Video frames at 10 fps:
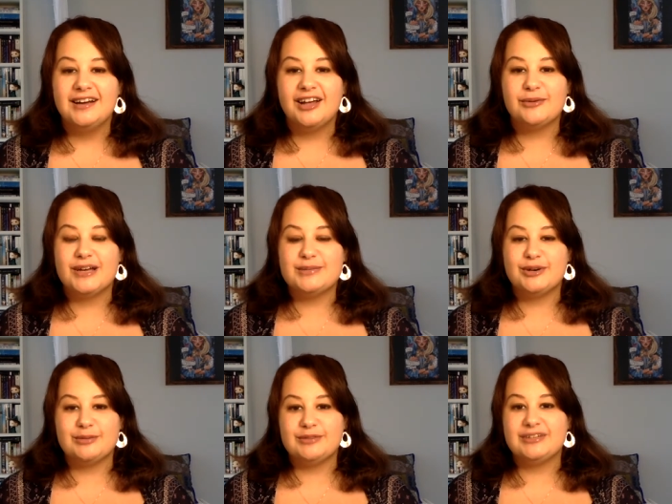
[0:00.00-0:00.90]
Otherwise, we're
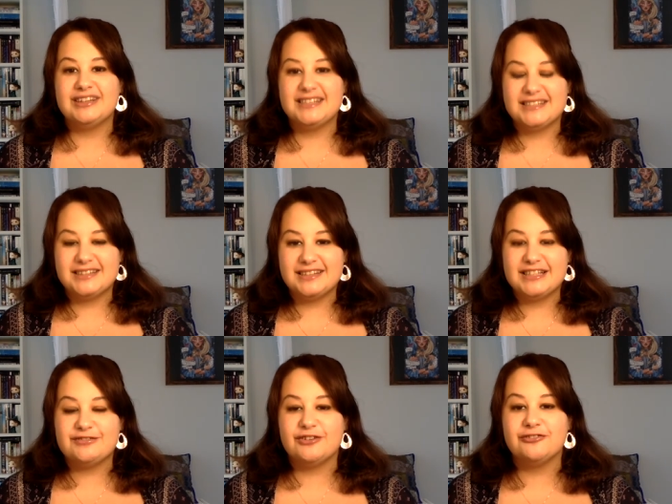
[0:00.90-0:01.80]
going to be releasing
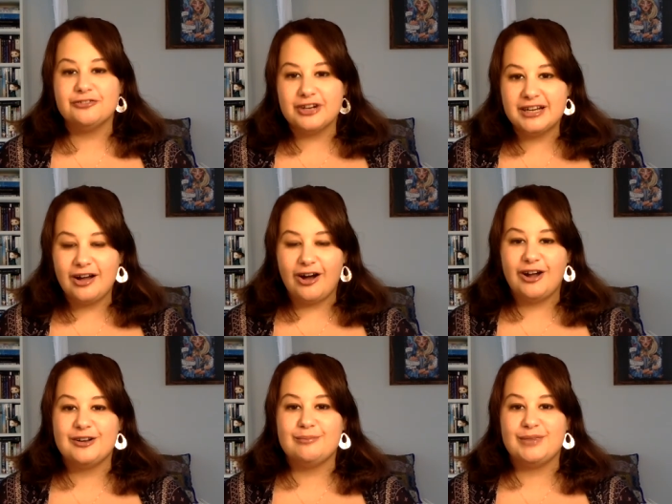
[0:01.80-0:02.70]
these for free
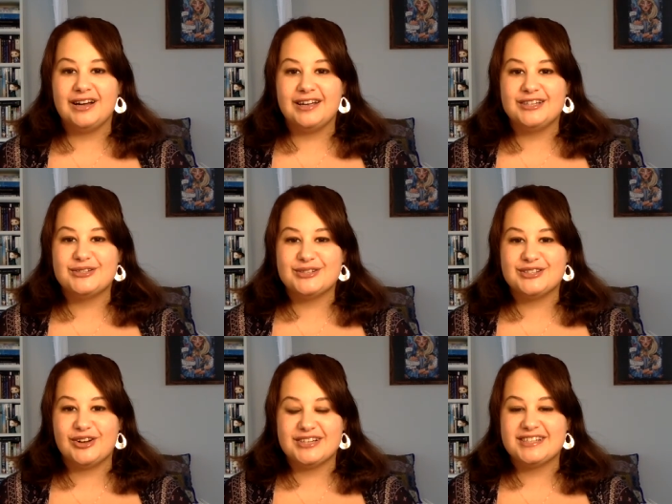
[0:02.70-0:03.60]
on my Susan
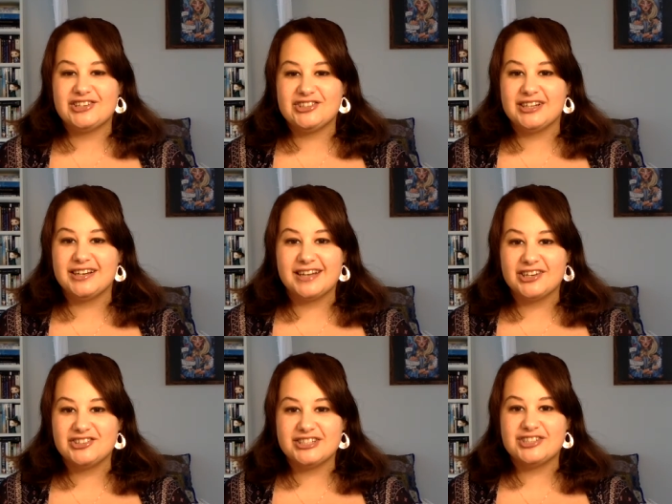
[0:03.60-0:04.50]
Dawn Ascension
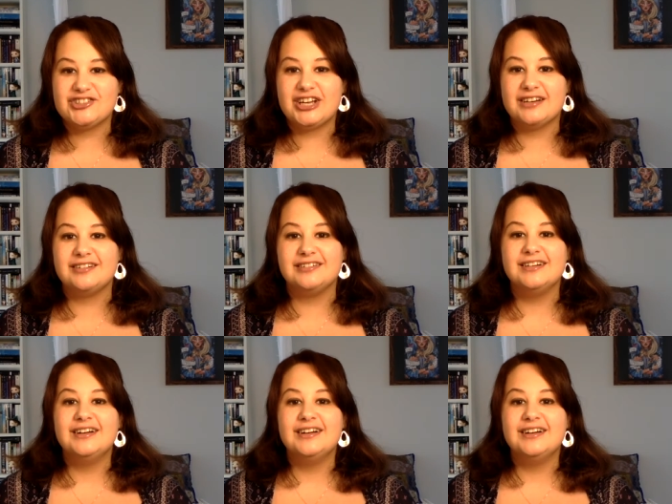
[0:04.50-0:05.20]
Connections channel